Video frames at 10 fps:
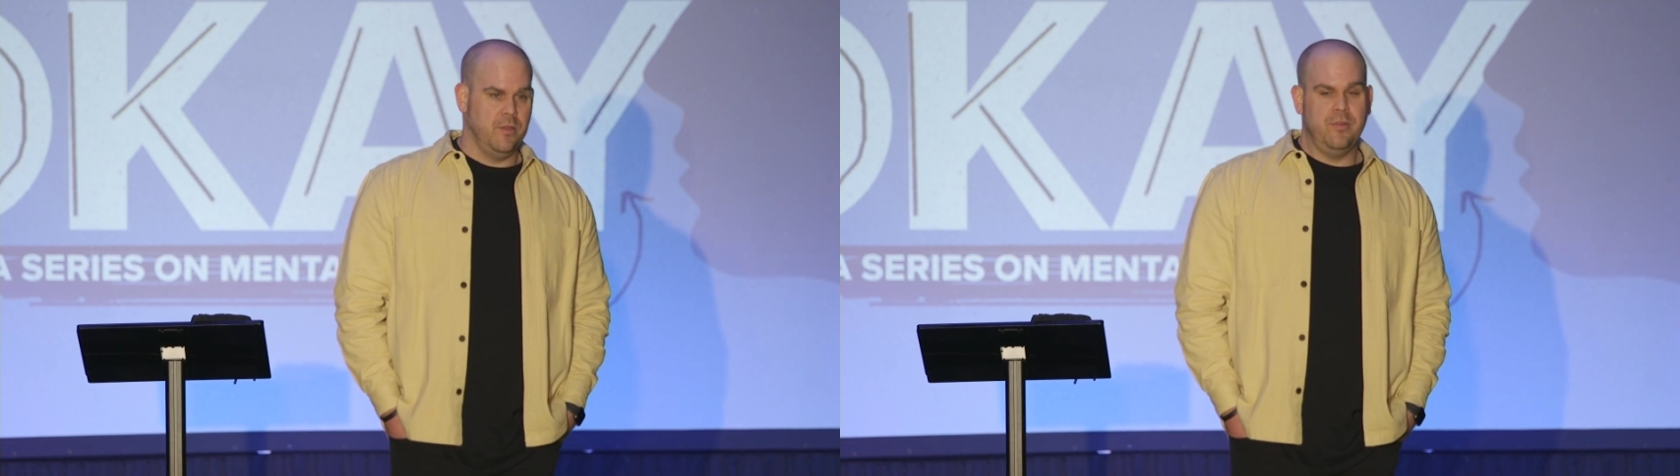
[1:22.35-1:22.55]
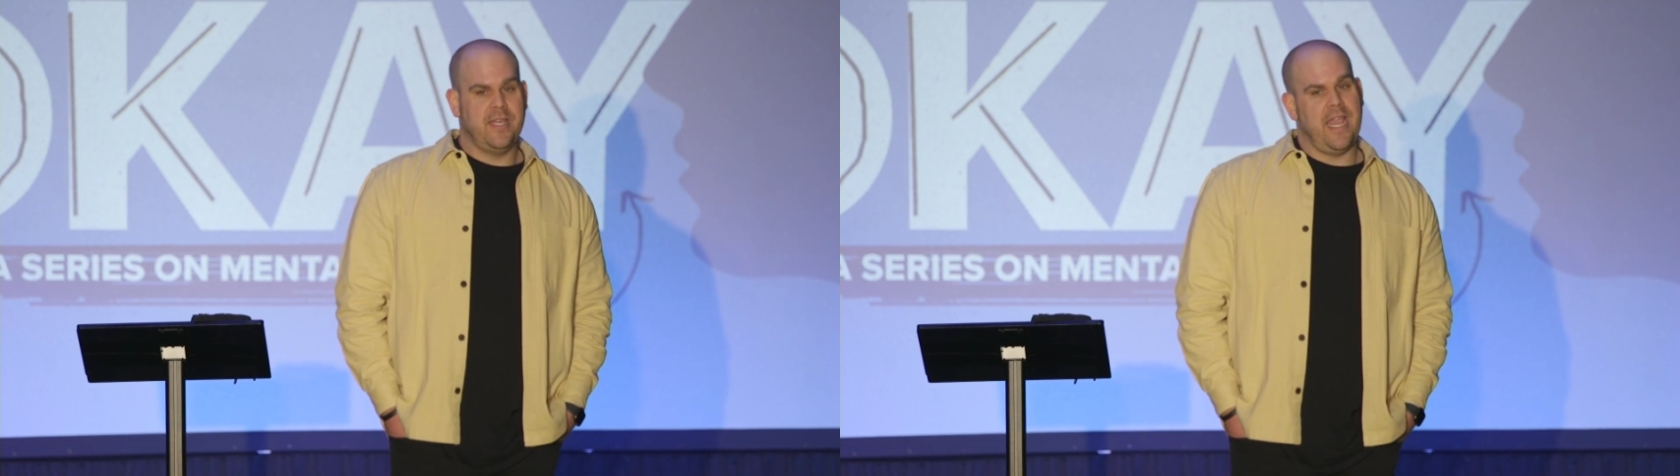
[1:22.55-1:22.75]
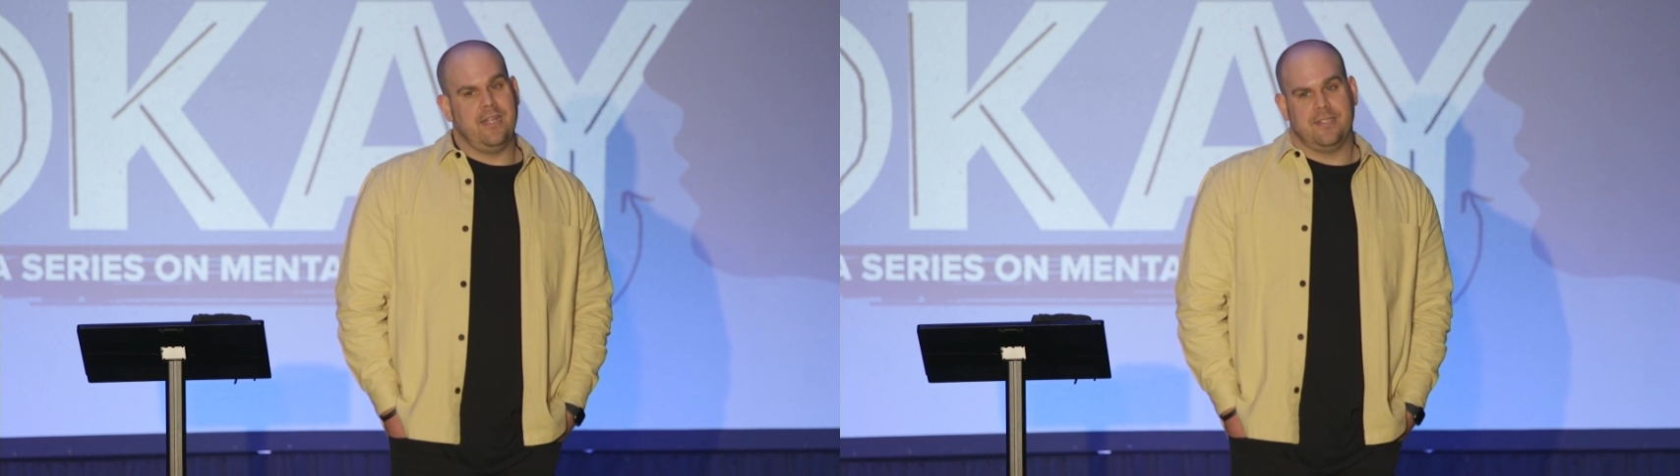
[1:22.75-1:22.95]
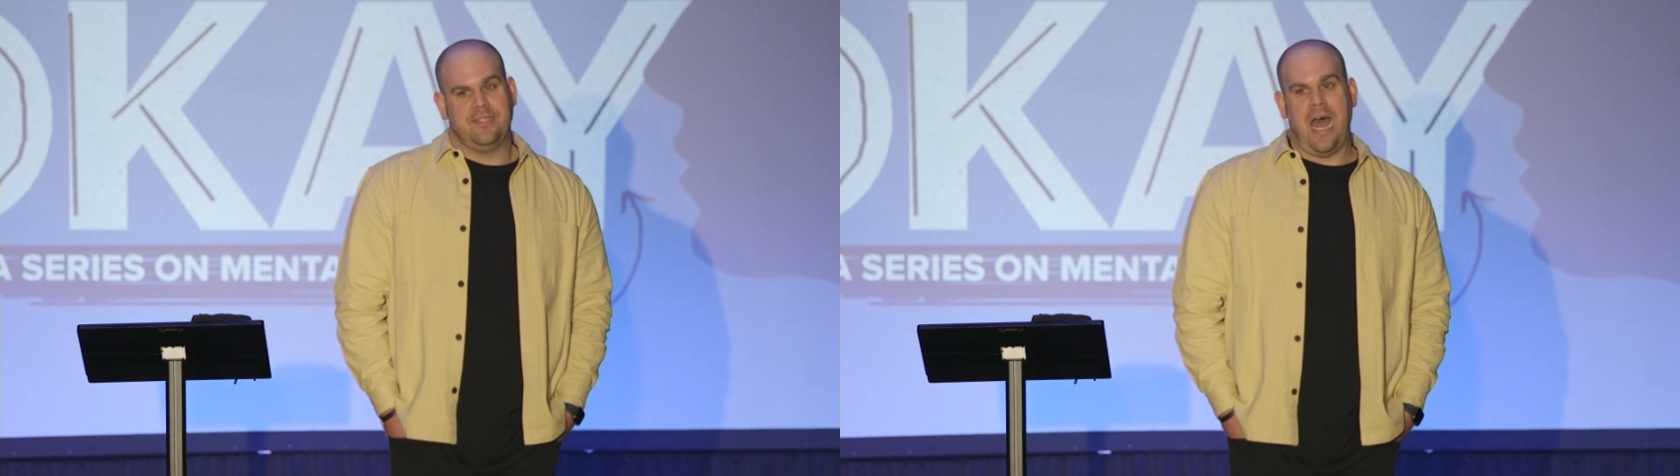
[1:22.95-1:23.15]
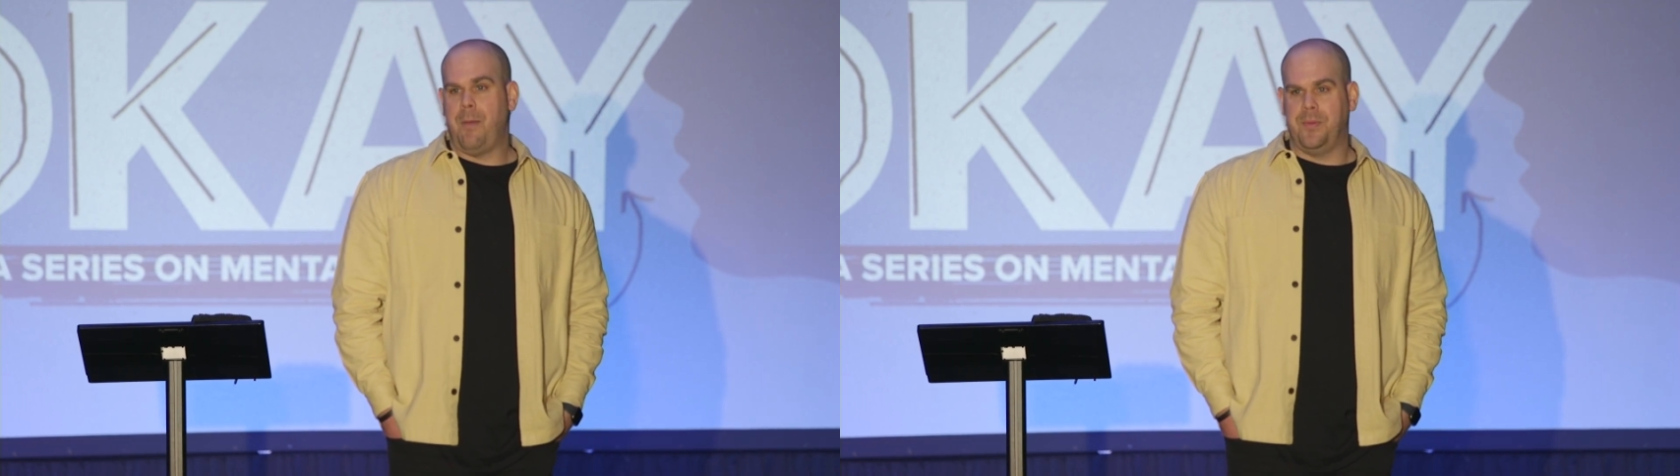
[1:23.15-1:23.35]
You can't
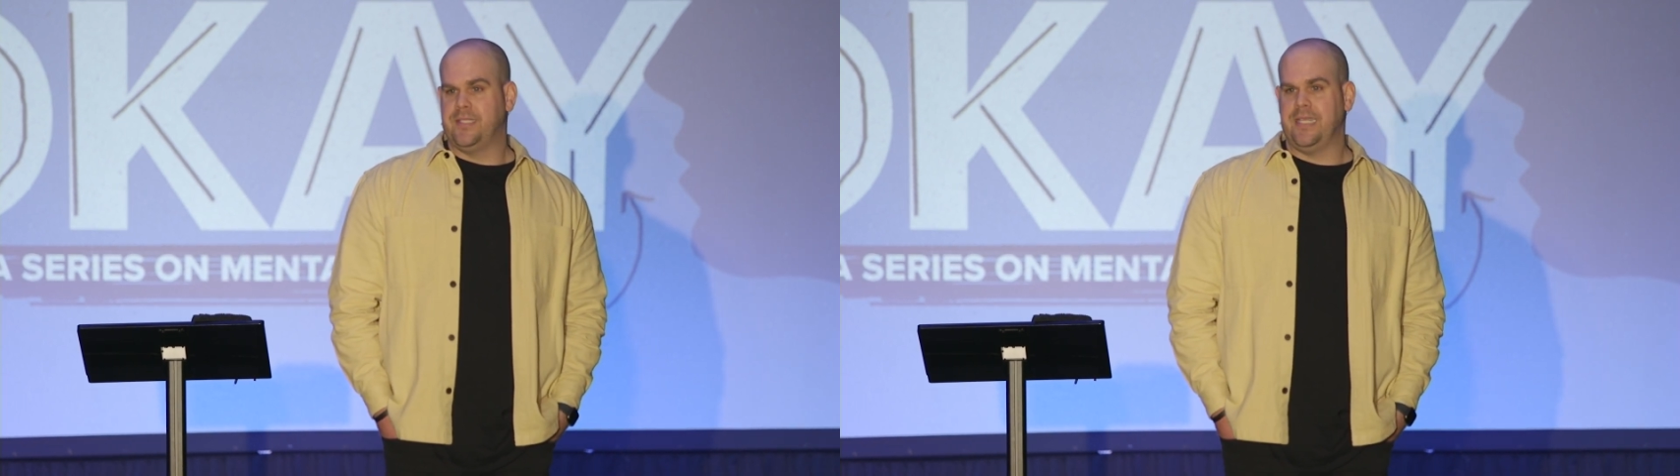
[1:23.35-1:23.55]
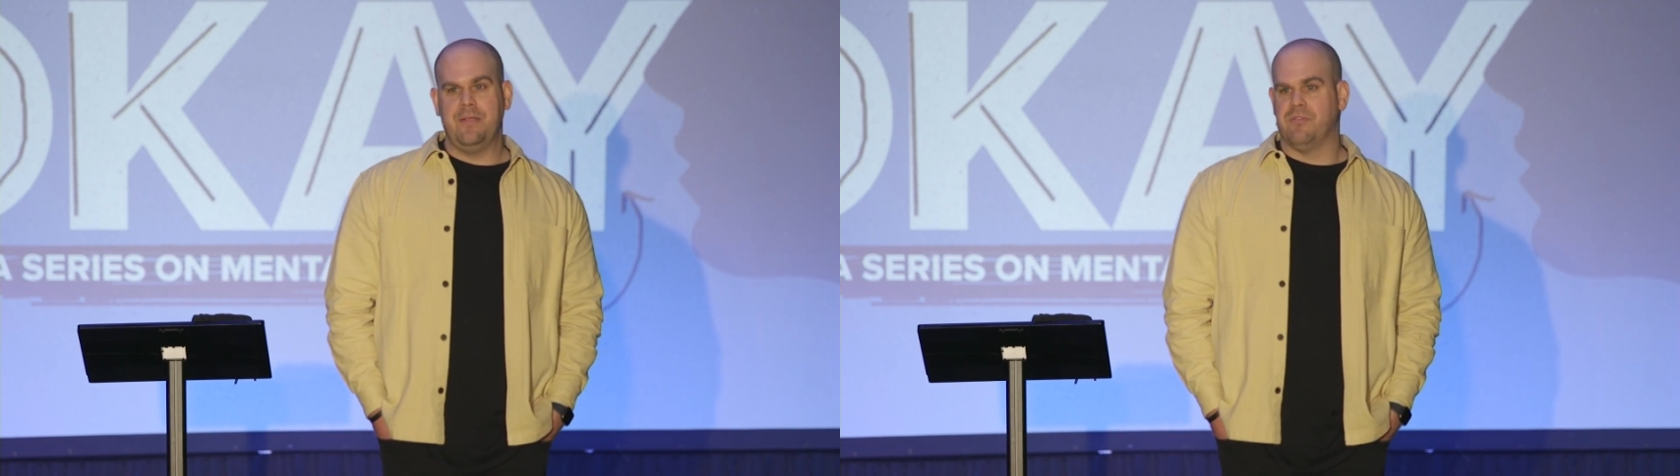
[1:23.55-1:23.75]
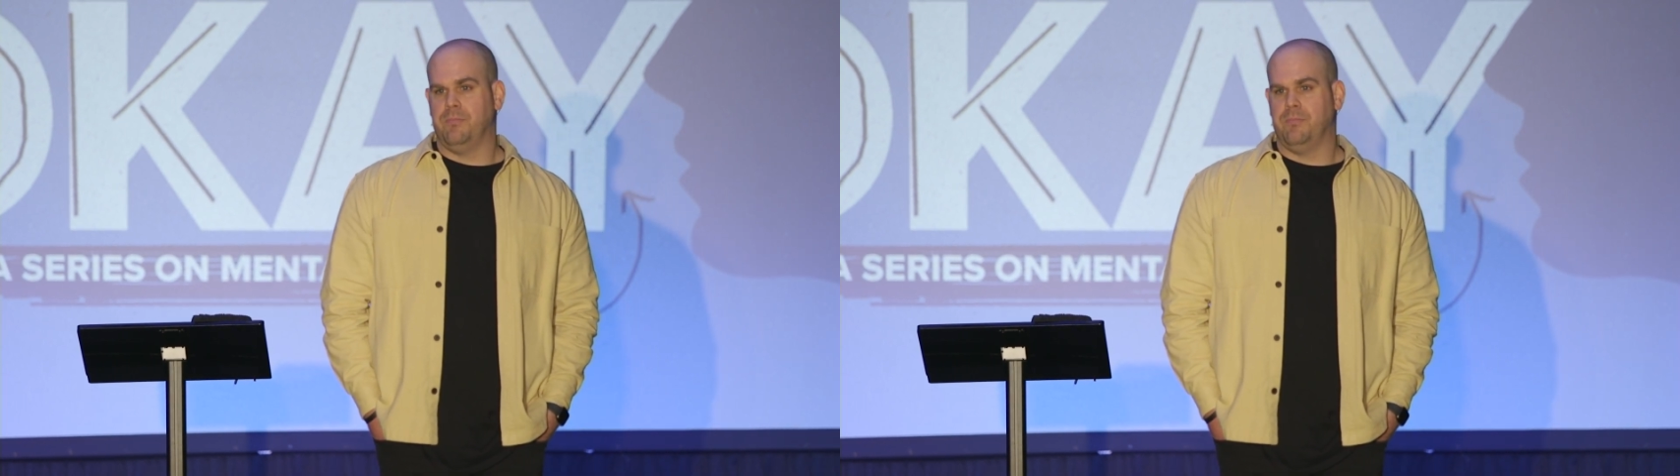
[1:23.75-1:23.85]
stop a team